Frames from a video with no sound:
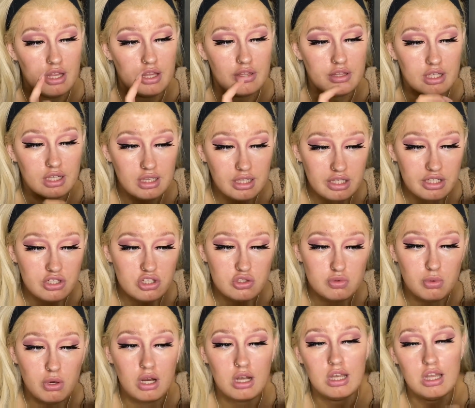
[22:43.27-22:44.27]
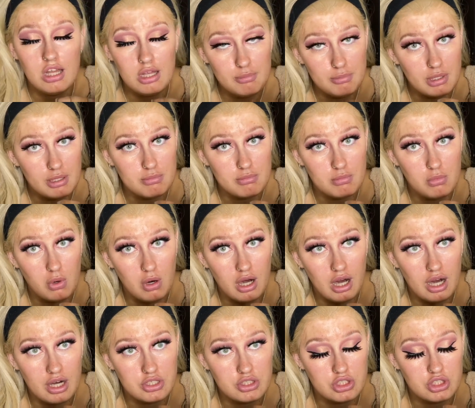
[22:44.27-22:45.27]
The glitters were a little bit more
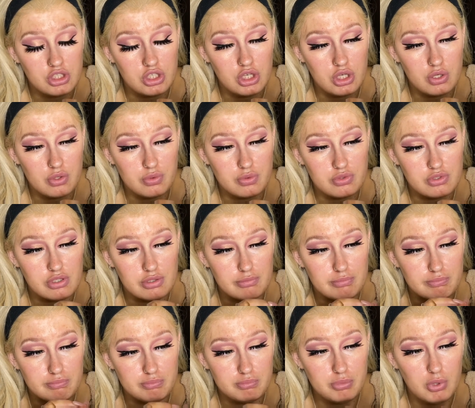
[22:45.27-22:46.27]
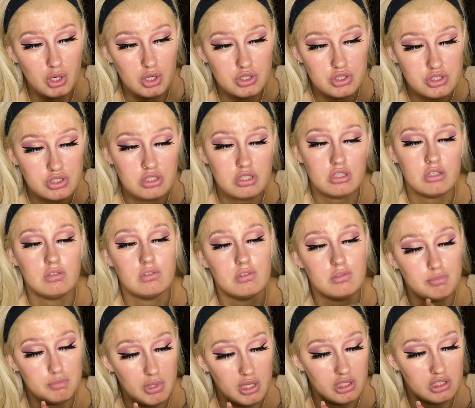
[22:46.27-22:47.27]
hard to use, but
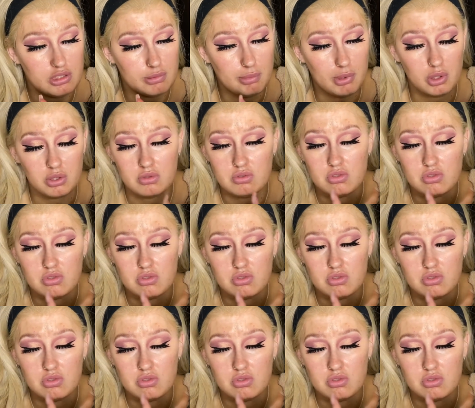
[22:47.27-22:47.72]
buildable.